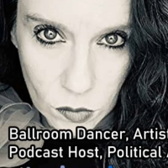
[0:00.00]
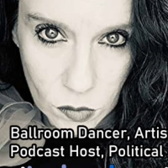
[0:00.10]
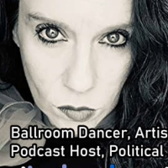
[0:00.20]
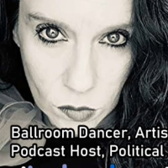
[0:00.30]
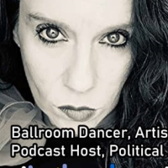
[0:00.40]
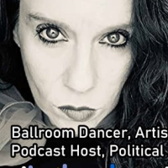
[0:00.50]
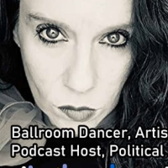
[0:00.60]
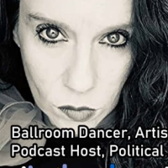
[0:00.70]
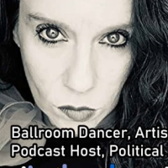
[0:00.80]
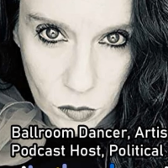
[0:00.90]

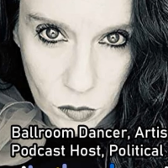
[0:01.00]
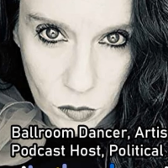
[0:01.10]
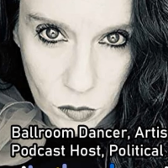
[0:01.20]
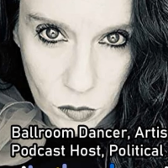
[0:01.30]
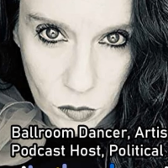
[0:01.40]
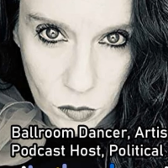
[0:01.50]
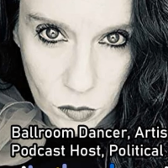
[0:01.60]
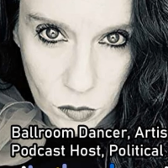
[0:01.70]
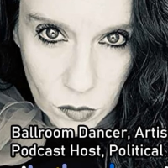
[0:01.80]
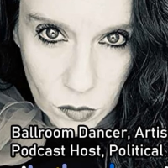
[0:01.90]

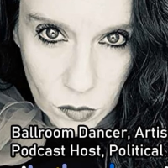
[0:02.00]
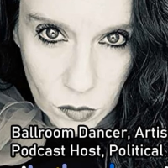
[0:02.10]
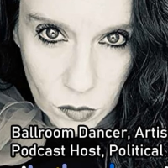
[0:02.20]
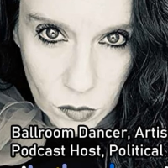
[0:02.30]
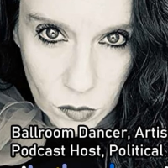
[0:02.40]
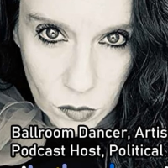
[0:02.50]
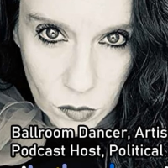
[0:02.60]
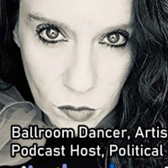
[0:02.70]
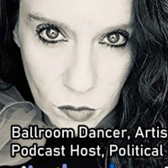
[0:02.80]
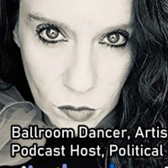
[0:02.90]

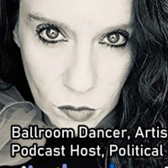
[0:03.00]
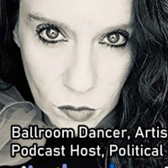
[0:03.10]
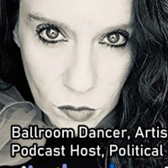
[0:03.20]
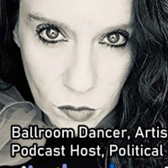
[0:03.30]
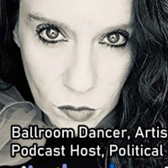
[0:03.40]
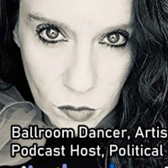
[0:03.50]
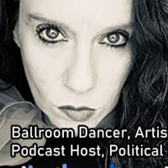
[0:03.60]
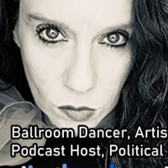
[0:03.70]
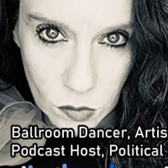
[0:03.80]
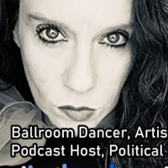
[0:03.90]

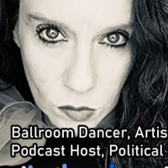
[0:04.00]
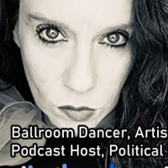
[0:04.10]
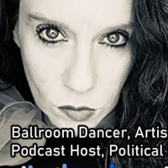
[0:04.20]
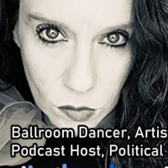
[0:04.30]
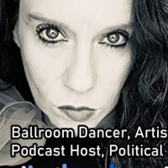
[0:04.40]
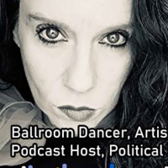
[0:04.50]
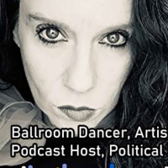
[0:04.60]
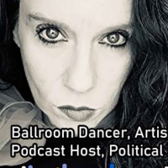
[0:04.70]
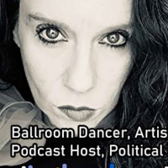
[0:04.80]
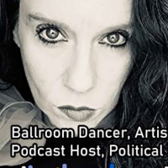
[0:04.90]

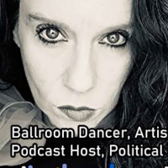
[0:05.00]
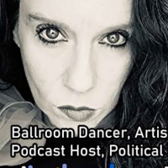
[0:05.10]
This is a still picture; no speech is visible.